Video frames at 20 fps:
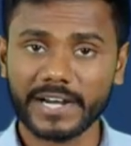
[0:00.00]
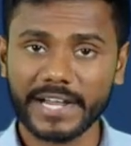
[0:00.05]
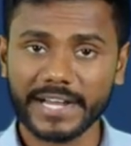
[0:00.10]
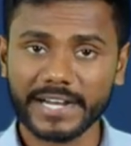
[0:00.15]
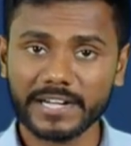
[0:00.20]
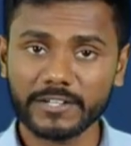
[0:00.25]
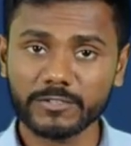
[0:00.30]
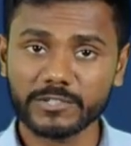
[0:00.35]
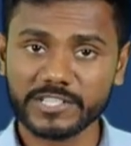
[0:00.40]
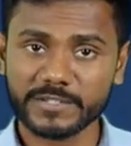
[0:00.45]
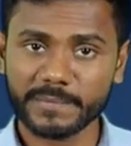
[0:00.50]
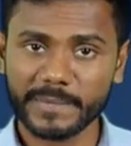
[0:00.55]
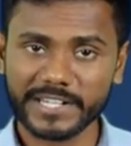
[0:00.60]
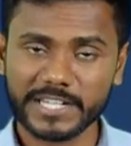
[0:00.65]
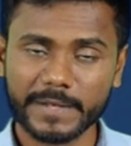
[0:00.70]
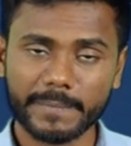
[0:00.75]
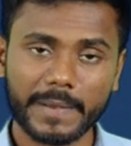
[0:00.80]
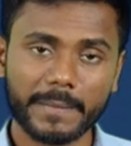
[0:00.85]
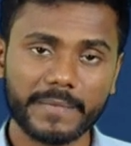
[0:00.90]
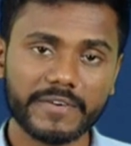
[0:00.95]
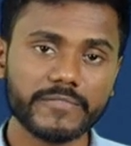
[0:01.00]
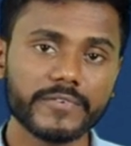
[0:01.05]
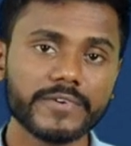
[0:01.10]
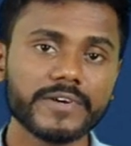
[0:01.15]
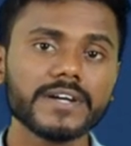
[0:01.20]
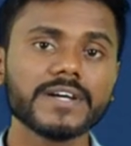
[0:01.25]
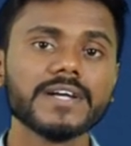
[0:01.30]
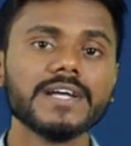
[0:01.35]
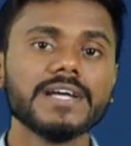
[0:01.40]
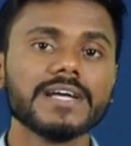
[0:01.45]
Likely just make the payment
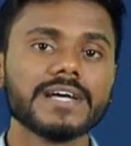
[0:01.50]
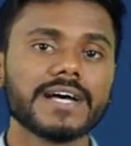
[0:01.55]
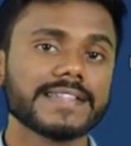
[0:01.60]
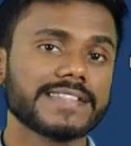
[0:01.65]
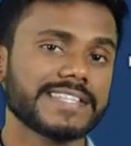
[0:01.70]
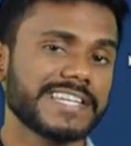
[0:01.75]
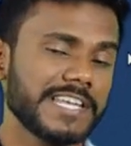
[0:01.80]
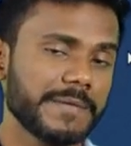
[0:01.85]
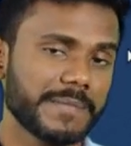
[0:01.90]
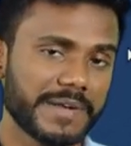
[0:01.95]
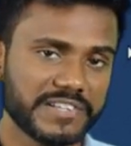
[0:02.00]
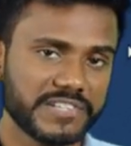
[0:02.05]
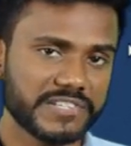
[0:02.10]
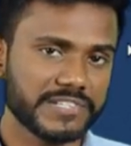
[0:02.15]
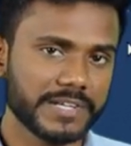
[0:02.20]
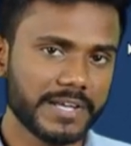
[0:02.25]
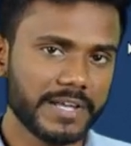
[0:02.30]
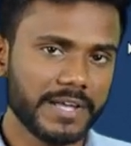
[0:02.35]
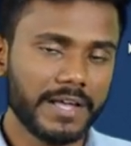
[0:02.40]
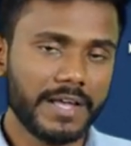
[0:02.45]
for 3 months.